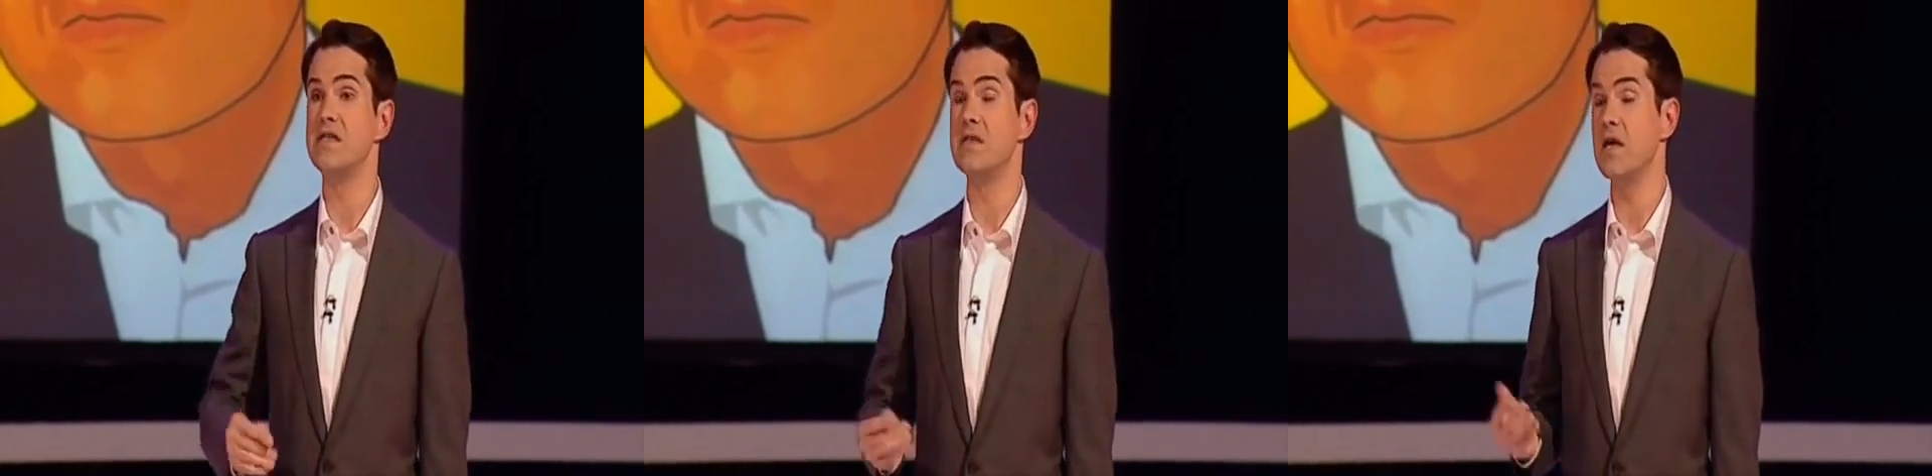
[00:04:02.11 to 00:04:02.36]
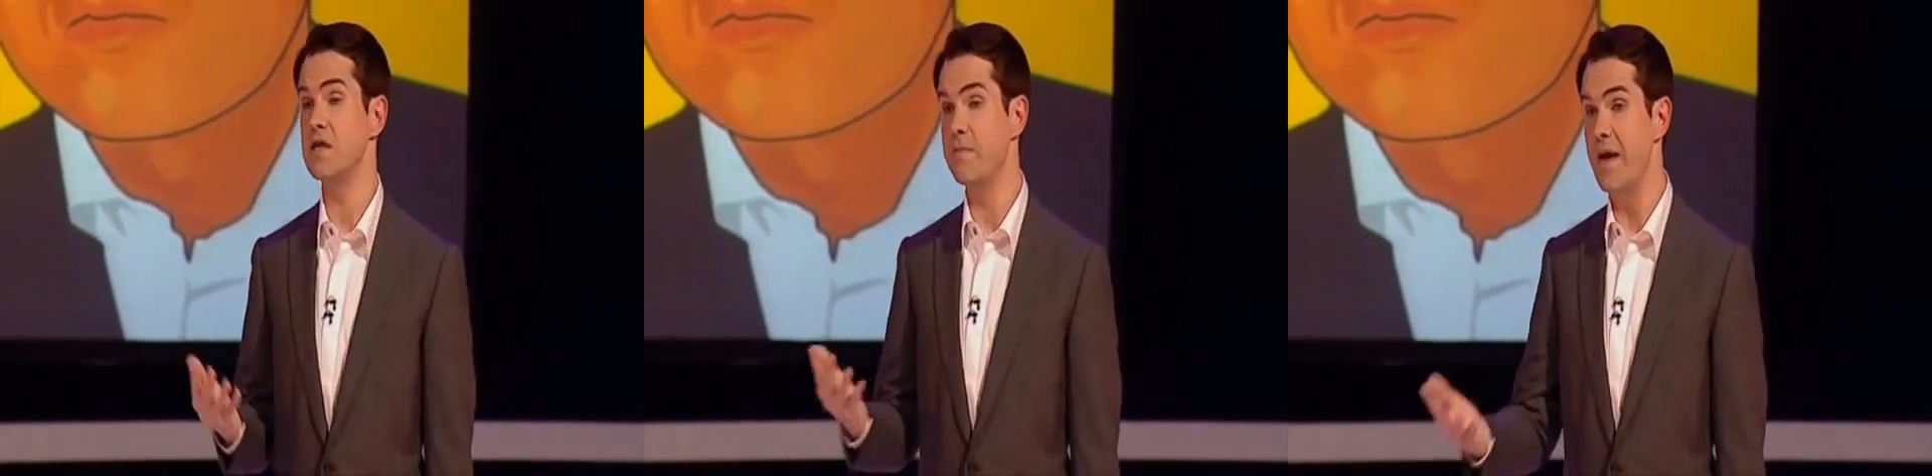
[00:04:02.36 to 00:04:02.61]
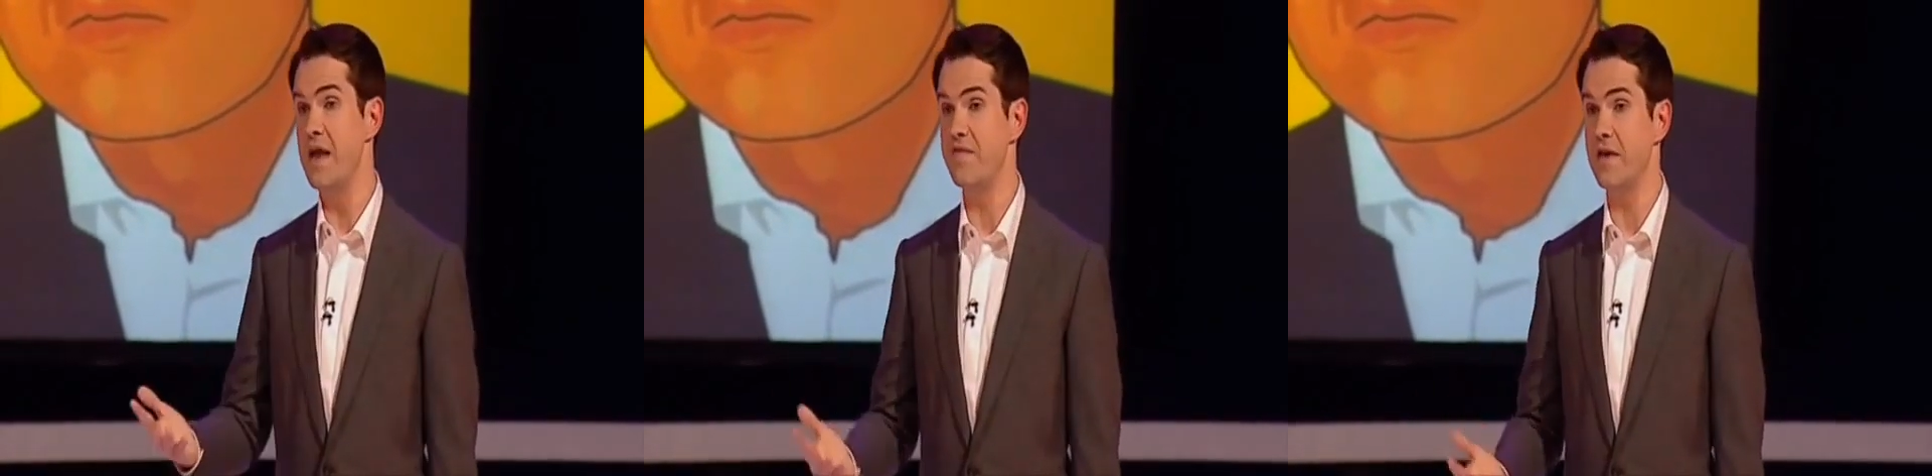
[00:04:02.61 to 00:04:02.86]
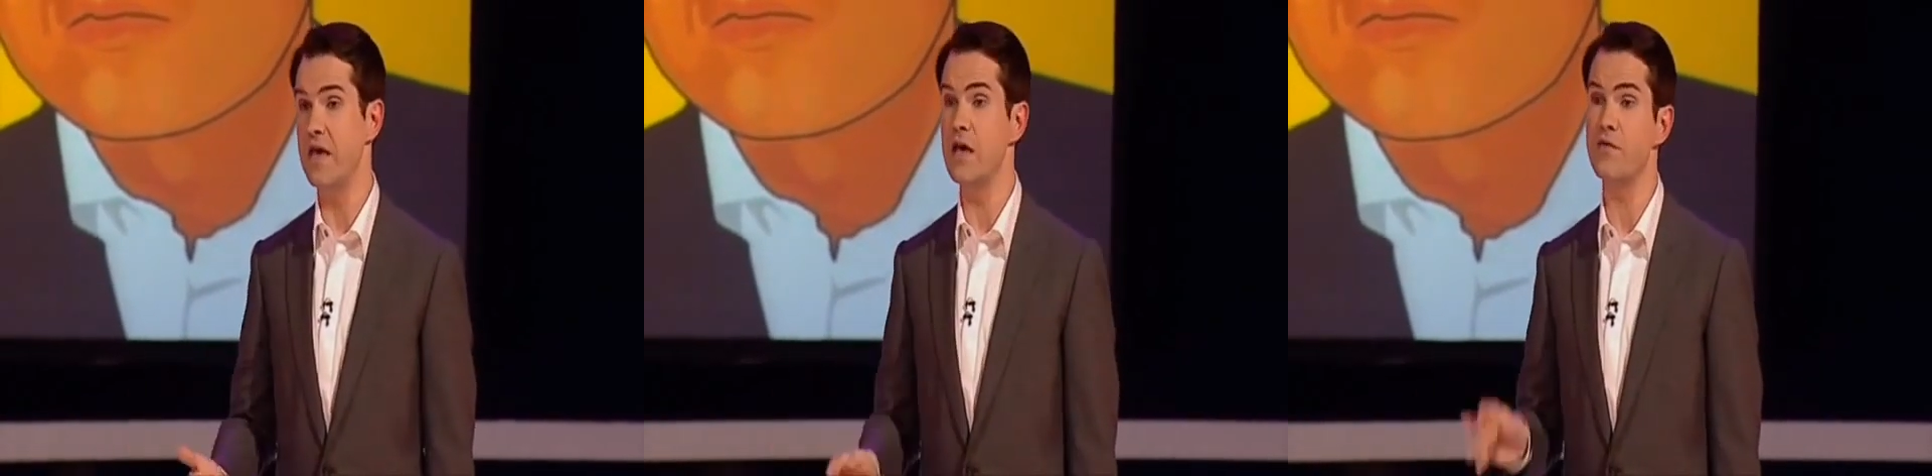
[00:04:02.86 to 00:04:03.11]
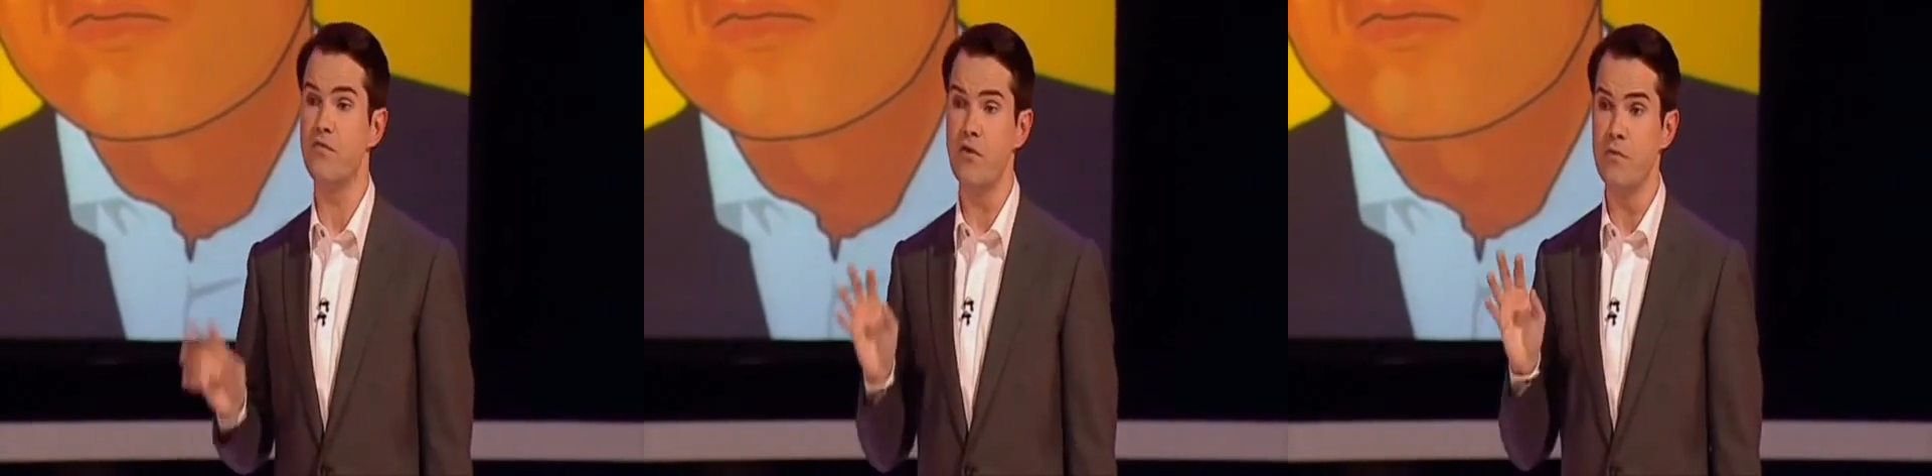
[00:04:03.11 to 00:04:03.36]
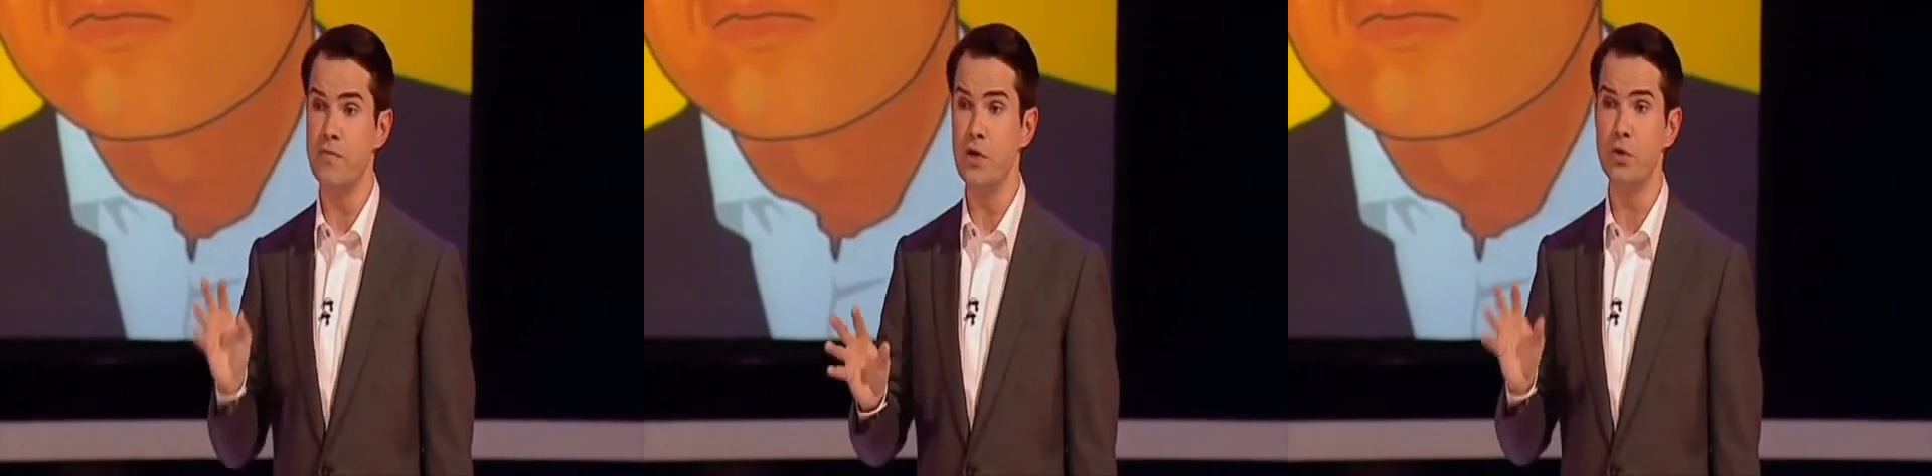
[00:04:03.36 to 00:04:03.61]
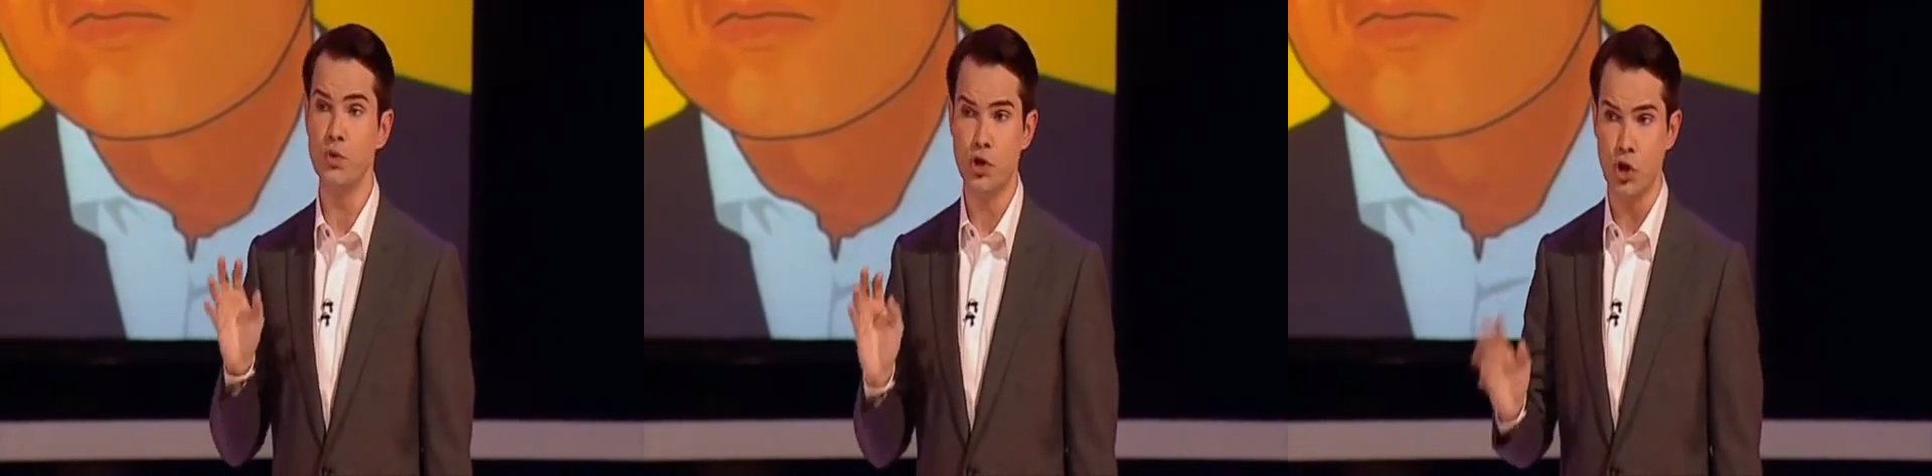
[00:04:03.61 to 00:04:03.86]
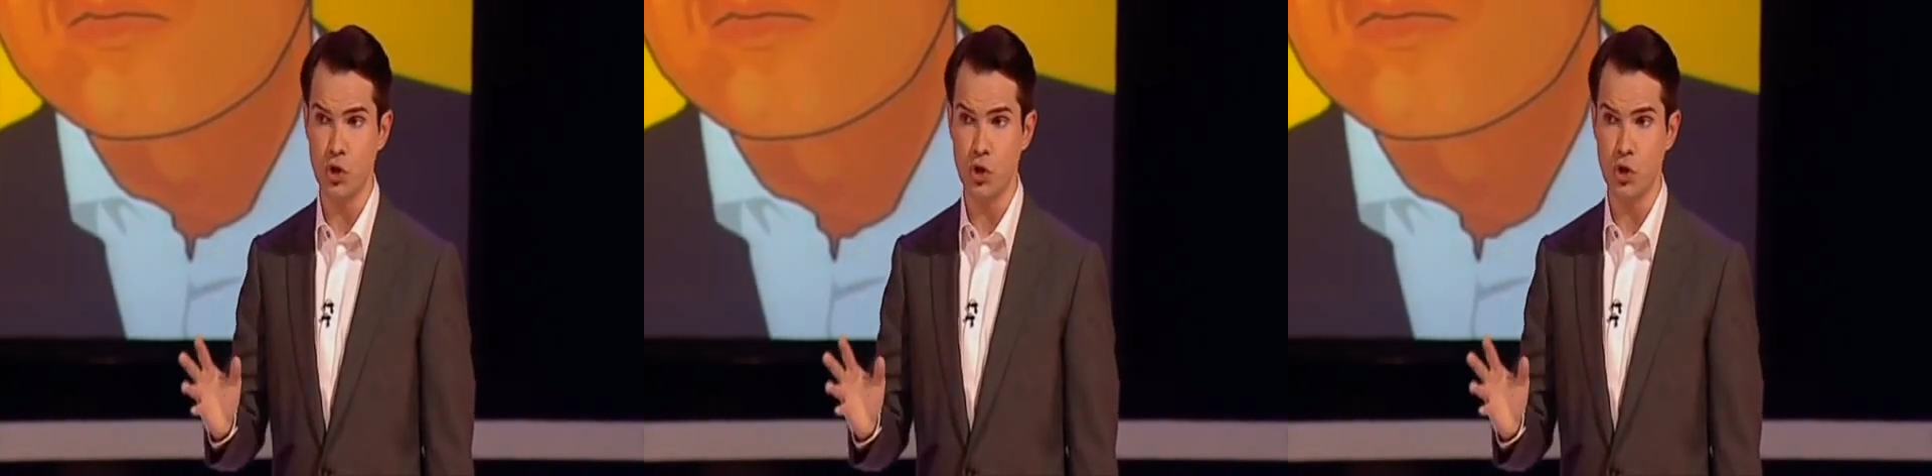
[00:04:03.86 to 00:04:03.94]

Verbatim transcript: to start a benefit gig for abused